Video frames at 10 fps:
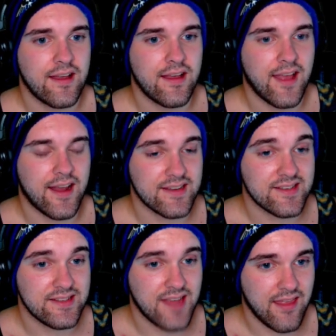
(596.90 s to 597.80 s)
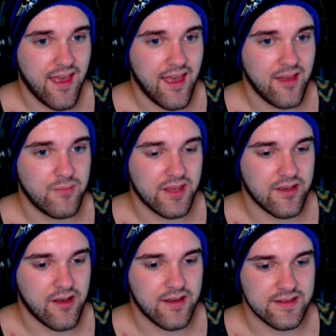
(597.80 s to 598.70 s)
And I say that
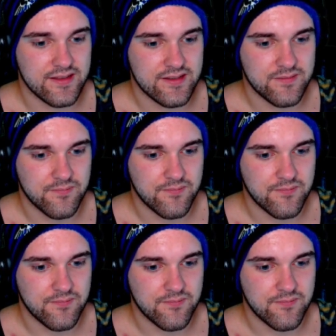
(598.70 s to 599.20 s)
because